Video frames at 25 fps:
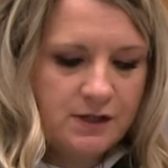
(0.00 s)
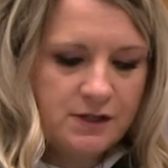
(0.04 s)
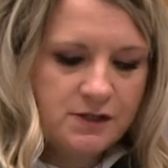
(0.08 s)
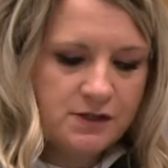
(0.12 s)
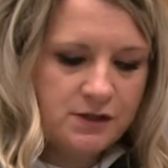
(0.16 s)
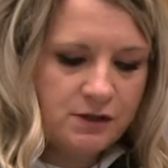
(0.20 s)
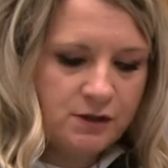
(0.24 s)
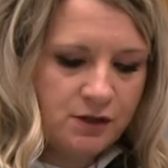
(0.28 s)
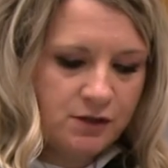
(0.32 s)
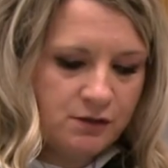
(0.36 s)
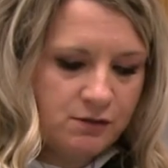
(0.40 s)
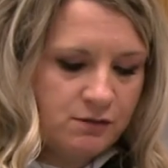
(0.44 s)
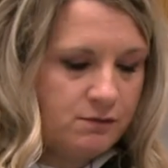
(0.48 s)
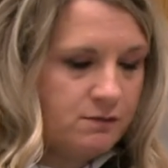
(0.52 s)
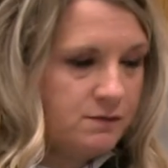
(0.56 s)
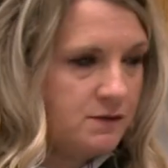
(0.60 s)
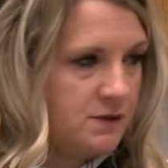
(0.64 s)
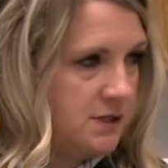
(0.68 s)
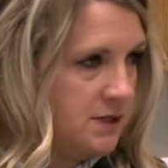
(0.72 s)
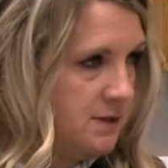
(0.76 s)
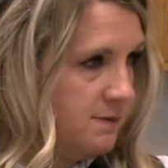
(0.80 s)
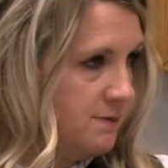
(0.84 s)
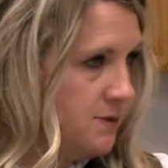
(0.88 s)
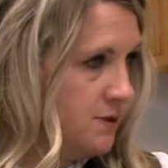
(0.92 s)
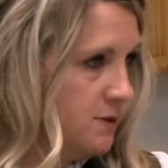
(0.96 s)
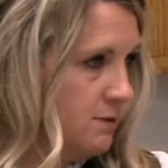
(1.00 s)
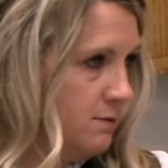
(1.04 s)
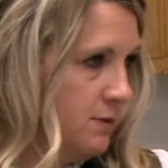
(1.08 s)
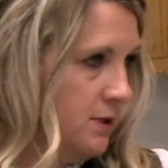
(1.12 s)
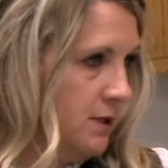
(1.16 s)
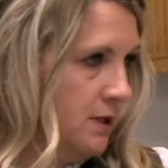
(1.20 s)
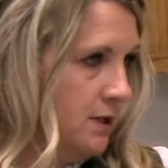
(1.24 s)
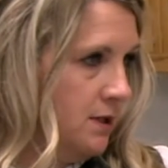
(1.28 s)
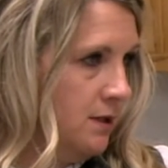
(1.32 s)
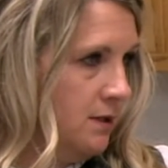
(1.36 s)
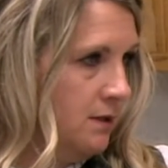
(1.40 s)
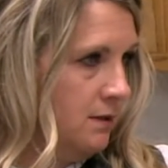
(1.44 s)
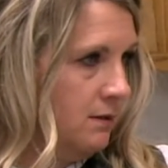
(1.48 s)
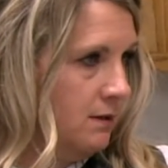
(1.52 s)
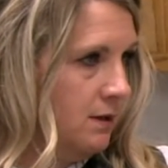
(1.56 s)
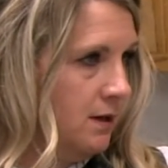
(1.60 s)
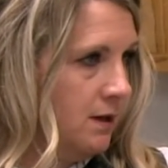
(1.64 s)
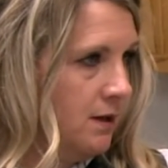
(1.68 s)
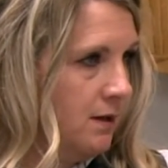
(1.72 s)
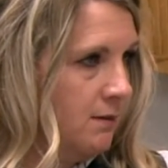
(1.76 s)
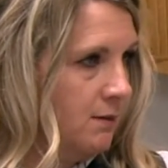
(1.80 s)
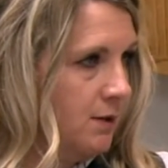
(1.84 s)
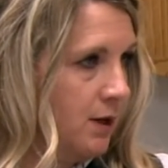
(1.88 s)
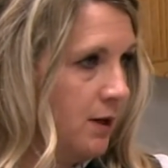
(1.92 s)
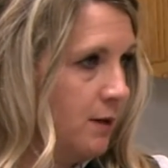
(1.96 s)
So you seem to be
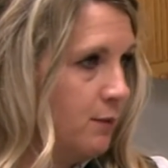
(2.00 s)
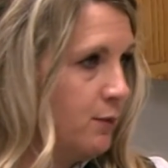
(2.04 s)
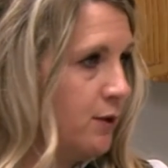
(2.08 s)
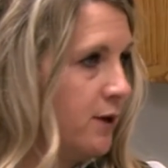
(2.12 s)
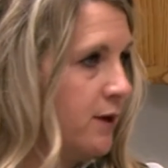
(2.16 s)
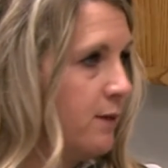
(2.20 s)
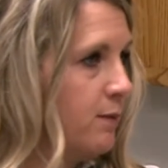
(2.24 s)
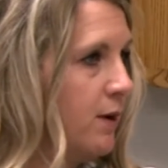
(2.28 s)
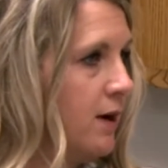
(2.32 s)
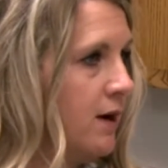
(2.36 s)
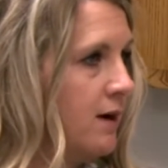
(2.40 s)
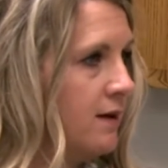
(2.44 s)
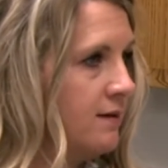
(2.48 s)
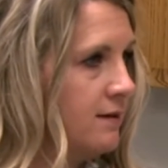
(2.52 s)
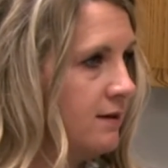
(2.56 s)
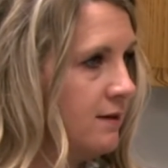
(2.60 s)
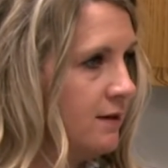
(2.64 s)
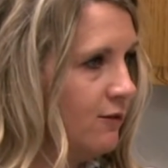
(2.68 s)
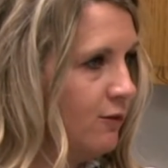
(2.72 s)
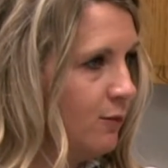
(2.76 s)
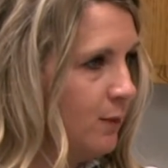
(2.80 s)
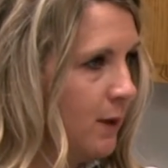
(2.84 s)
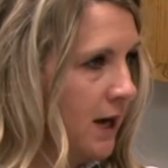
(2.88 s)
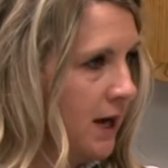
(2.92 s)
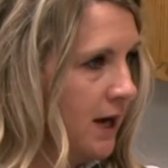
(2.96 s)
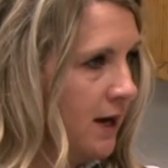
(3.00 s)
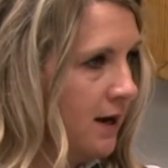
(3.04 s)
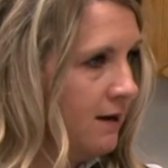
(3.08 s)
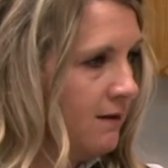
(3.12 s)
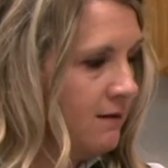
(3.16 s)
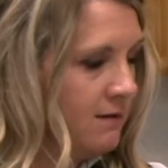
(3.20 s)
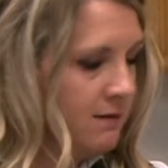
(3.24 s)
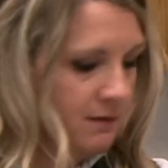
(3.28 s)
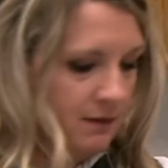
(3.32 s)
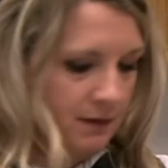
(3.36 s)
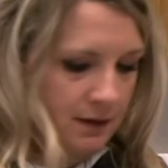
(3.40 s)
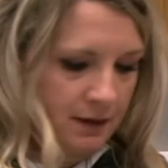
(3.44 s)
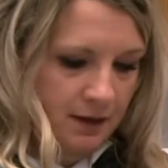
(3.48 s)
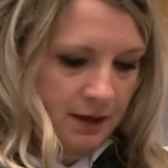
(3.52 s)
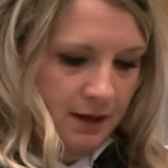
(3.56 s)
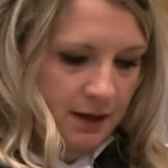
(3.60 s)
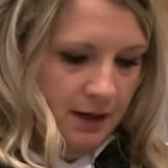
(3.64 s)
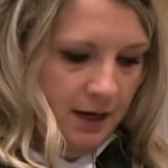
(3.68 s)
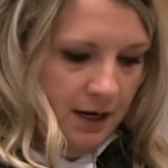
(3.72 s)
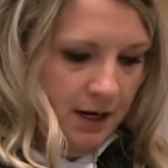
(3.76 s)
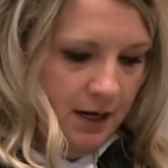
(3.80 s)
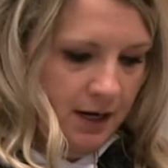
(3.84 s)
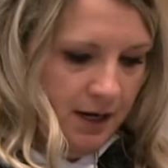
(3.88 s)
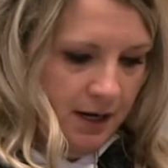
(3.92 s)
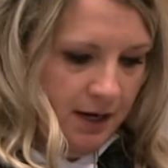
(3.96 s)
on a pretty positive path.
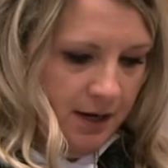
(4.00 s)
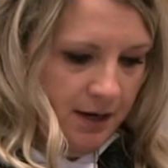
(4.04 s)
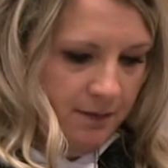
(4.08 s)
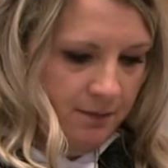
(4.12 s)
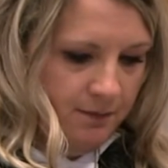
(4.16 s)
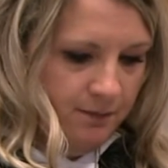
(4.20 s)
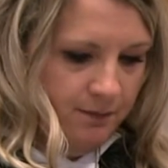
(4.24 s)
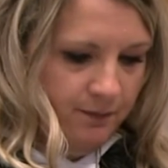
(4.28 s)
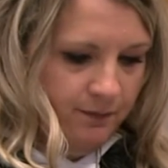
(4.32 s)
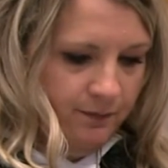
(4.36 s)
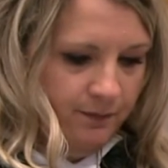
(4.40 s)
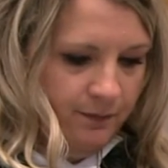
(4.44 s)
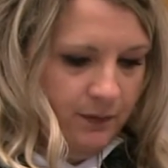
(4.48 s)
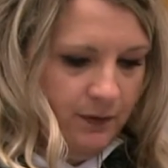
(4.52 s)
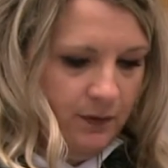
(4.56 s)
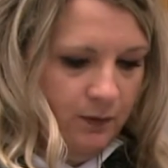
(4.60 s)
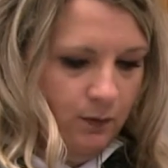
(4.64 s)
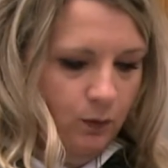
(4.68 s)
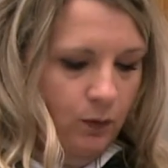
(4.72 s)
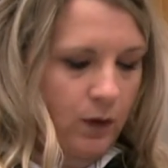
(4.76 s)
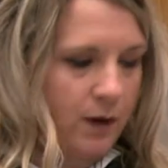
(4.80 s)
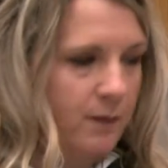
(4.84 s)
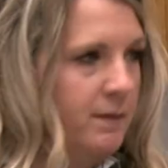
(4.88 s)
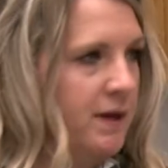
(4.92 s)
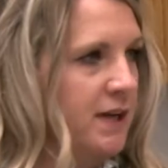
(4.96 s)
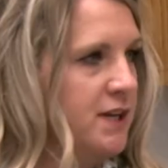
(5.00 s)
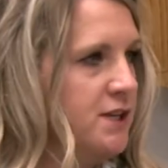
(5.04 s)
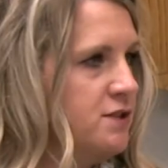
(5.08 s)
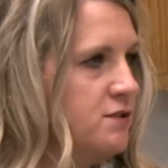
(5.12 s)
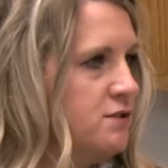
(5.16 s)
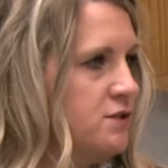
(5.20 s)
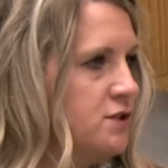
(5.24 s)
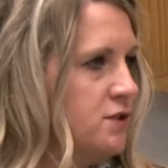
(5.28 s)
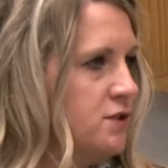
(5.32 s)
What made you